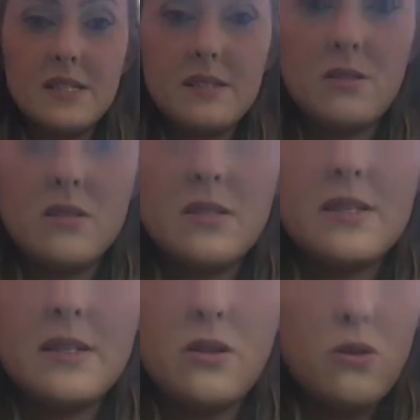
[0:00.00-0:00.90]
It's all
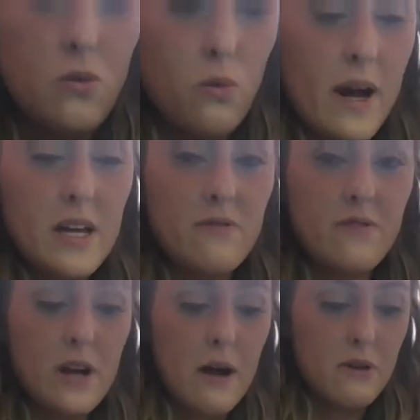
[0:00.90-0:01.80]
still white
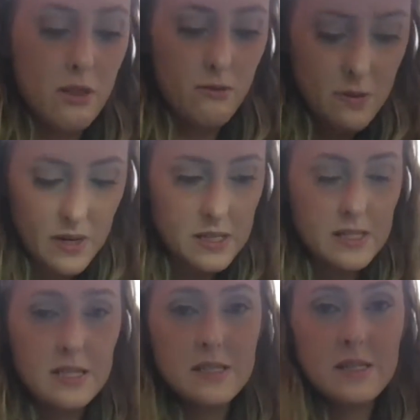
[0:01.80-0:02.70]
for our 3
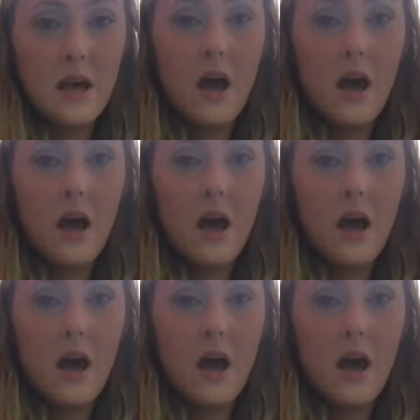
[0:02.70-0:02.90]
pieces.